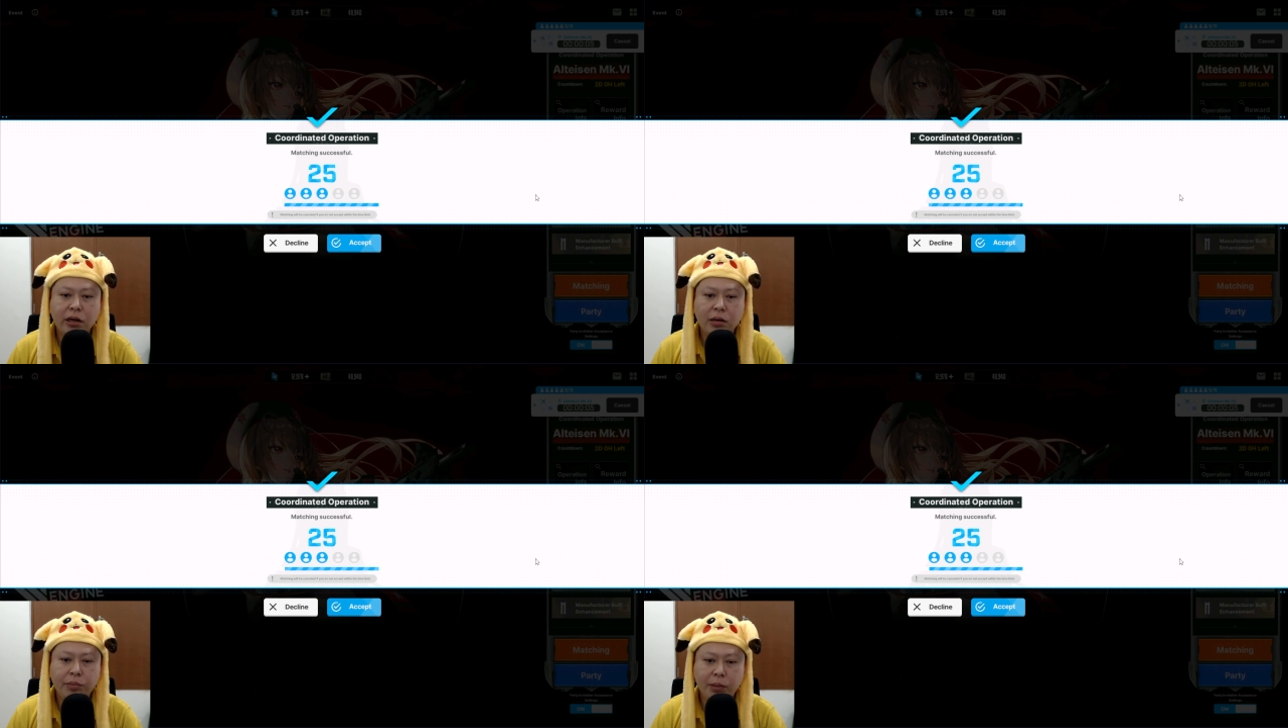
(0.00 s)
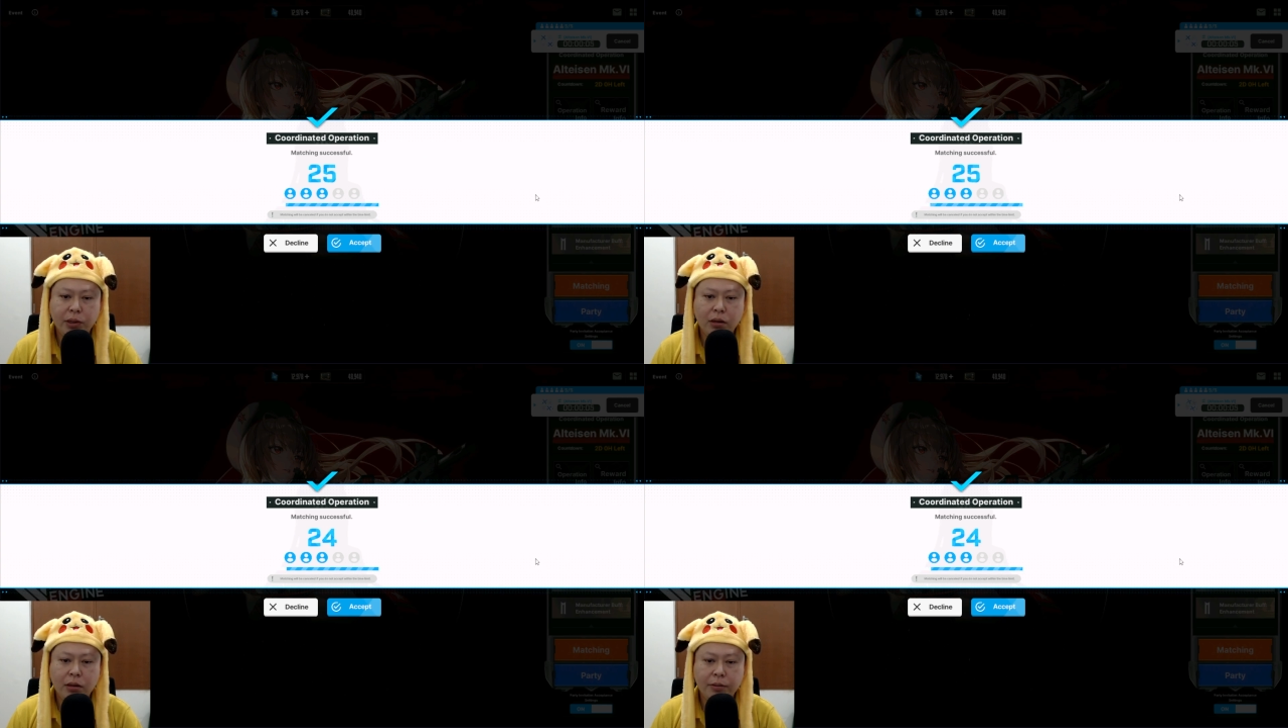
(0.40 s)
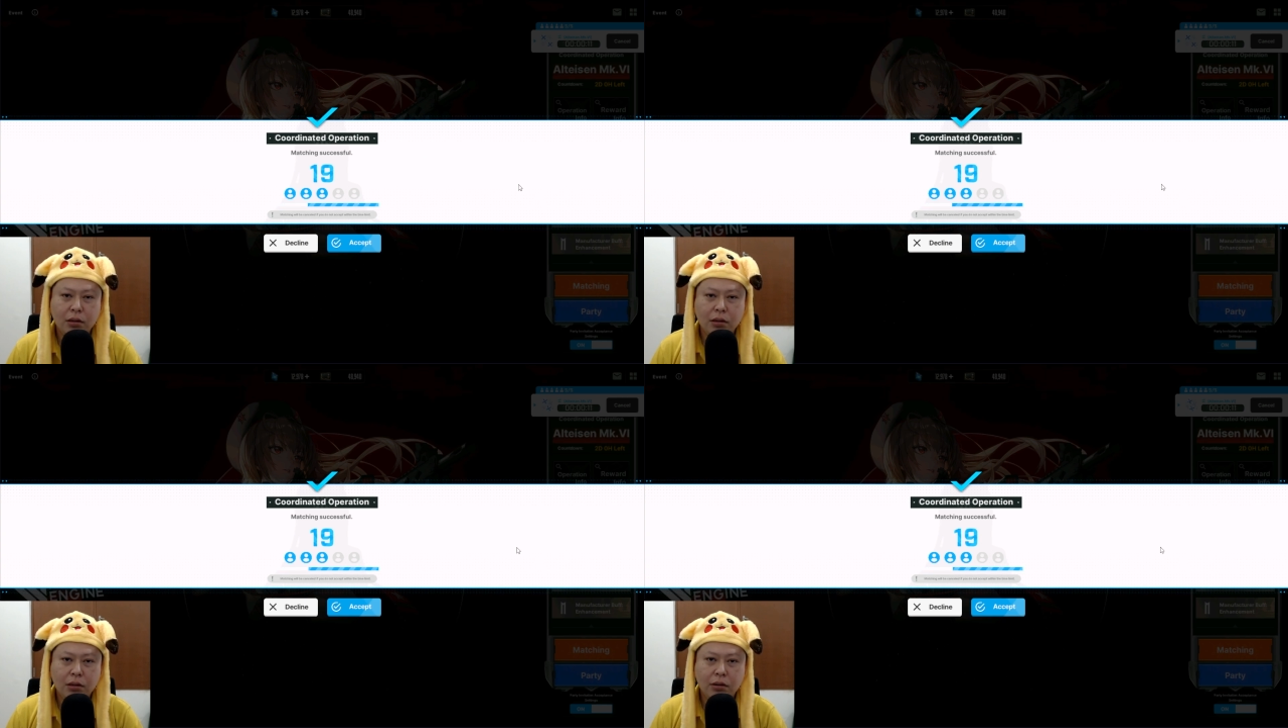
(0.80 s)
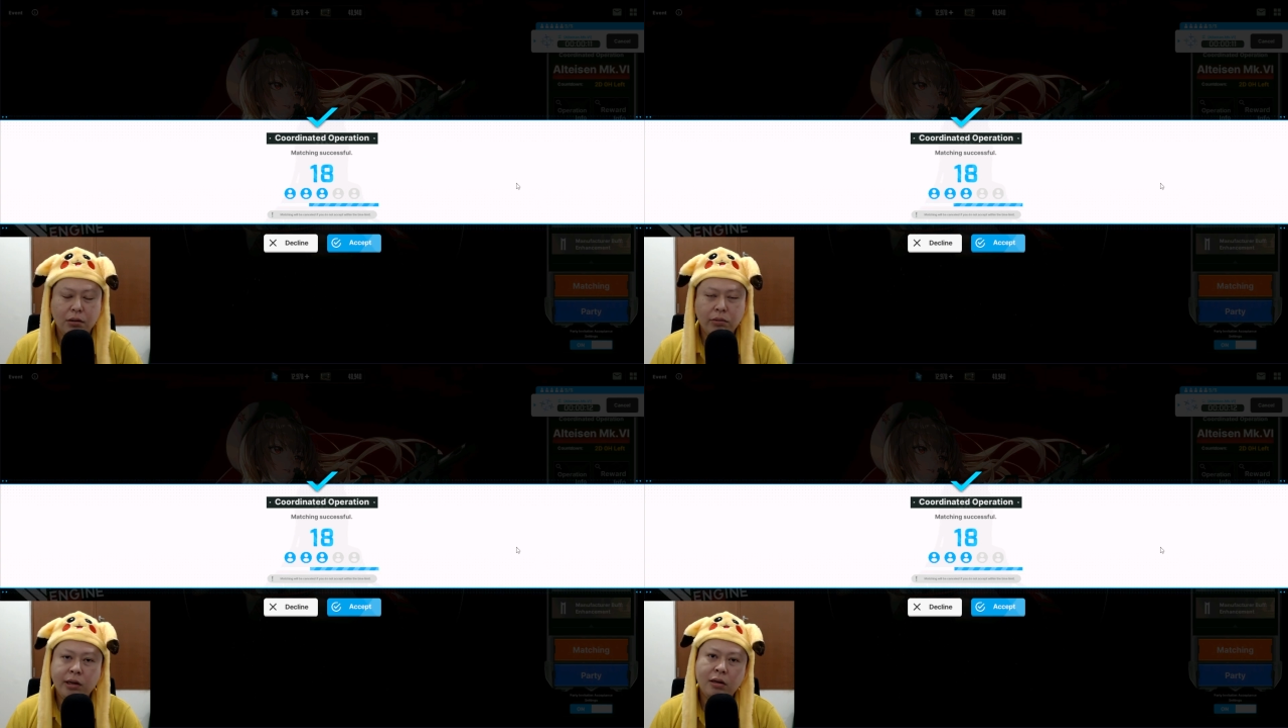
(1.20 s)
random people.
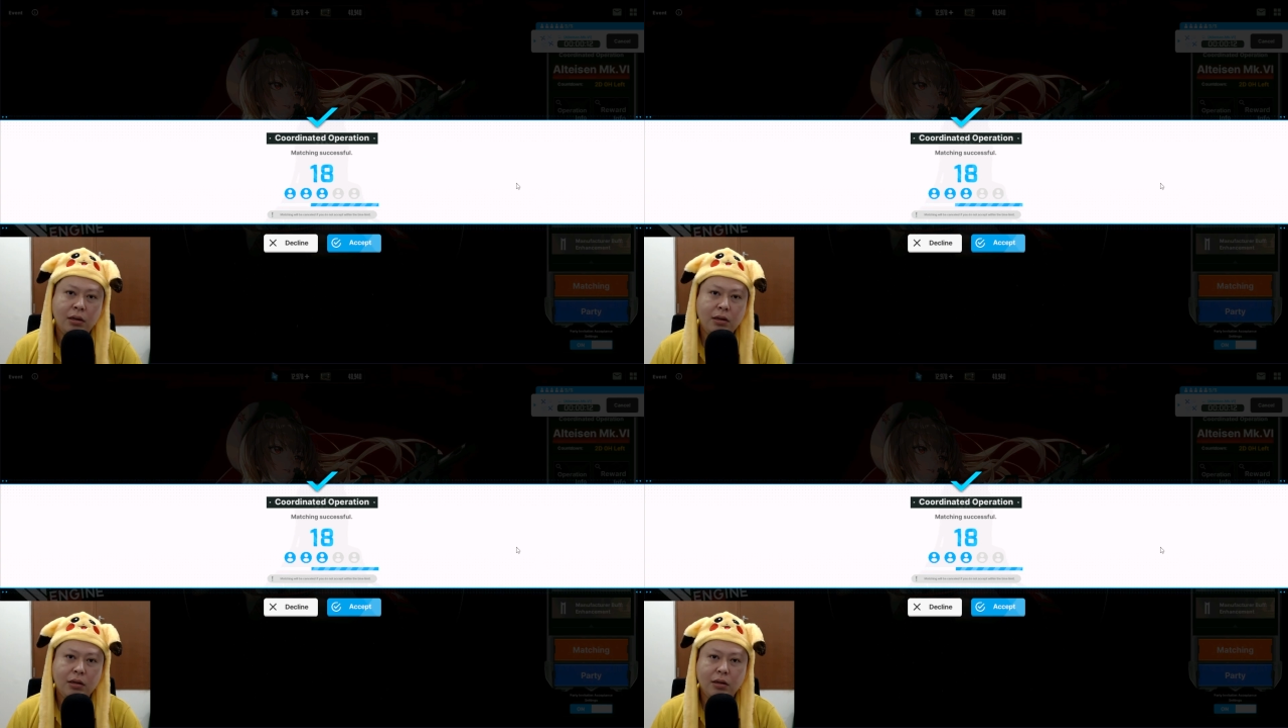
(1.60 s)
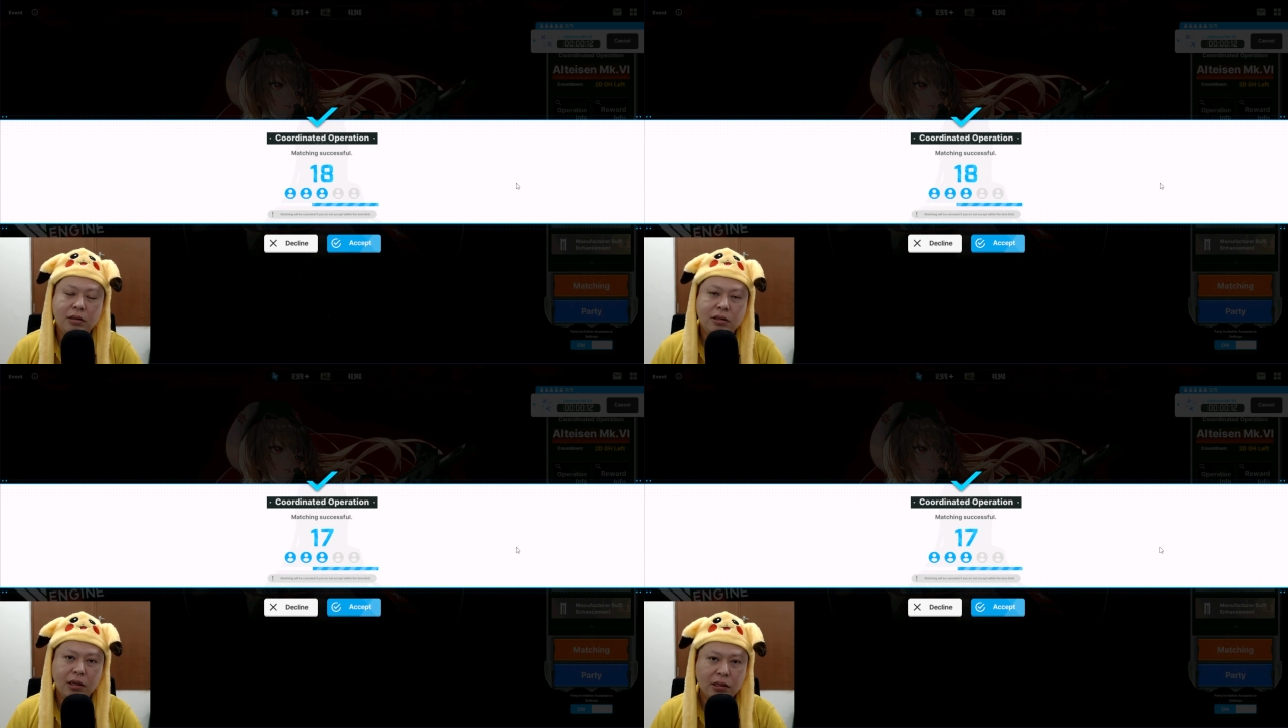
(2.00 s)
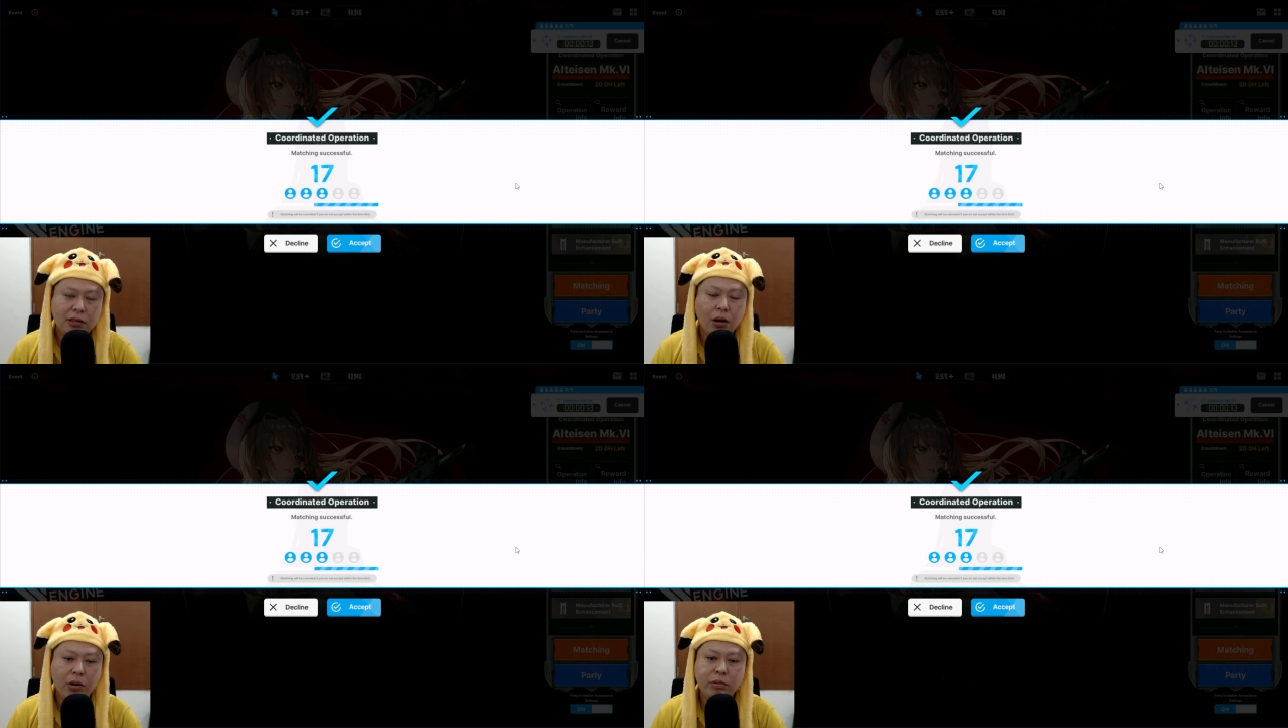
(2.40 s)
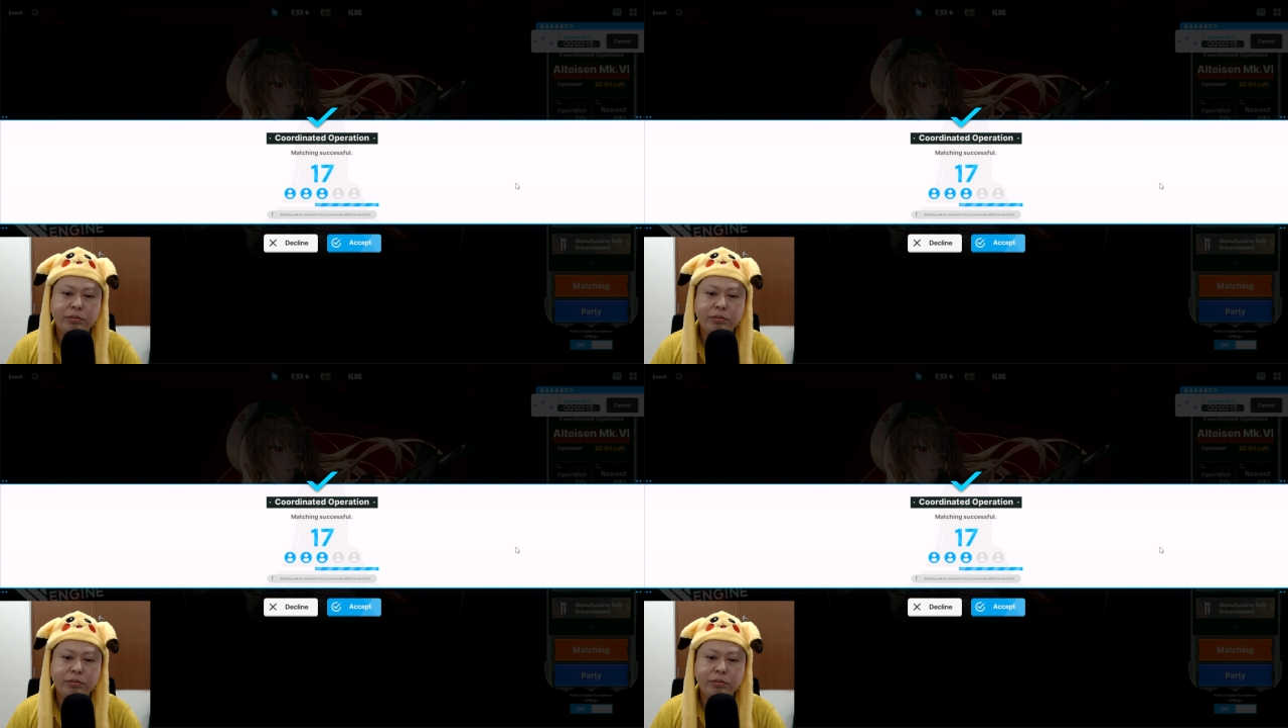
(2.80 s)
Well, just hope